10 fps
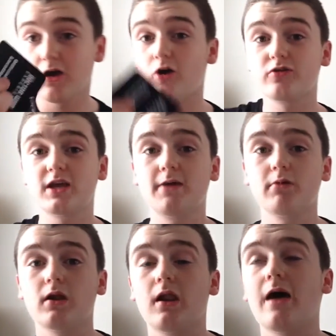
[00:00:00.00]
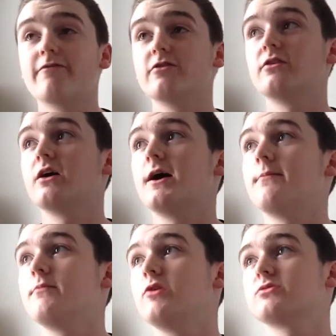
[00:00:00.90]
on table
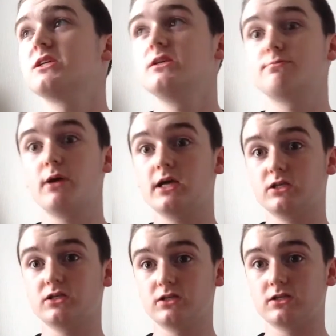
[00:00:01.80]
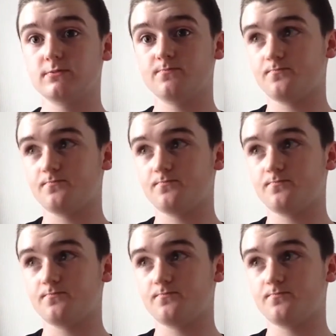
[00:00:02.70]
11, you'll see pictures